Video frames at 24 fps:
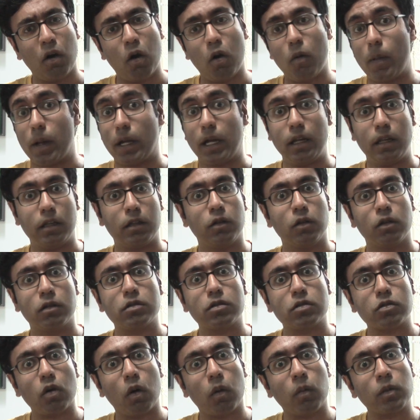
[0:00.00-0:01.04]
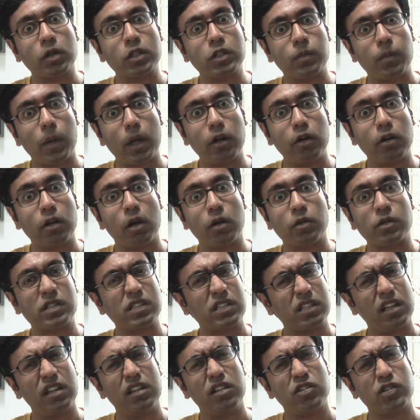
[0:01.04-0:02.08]
Oh my God, he looks so much better now. His
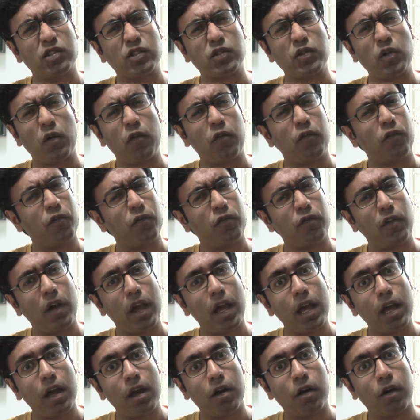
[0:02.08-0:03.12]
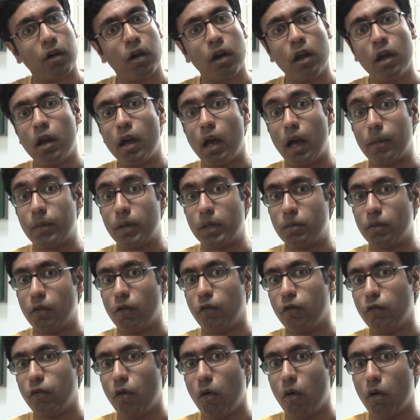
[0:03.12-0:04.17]
skin is so fair. I mean,
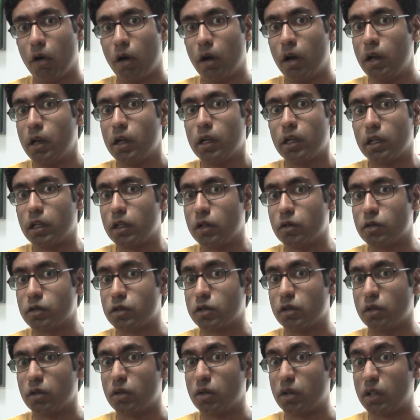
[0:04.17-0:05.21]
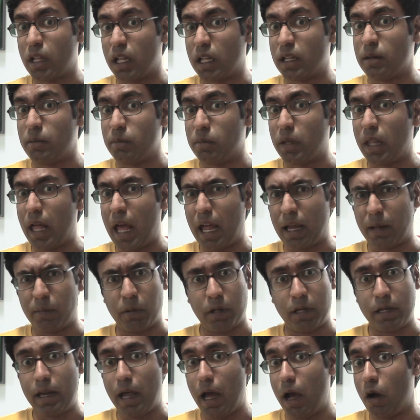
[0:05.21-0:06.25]
before he used to look like a black,
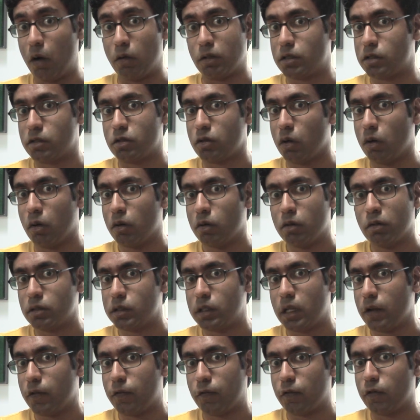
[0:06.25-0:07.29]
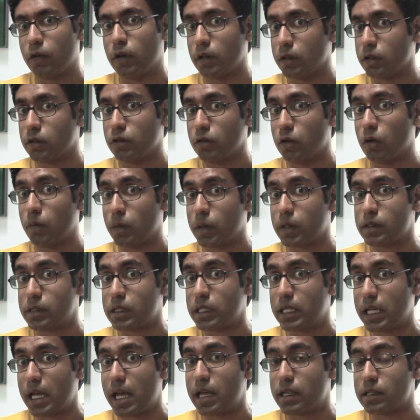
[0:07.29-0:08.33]
but now it's so different, because
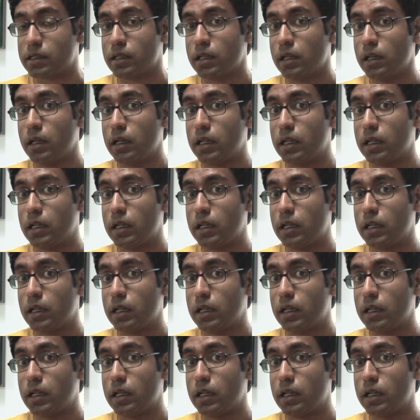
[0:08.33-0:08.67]
he has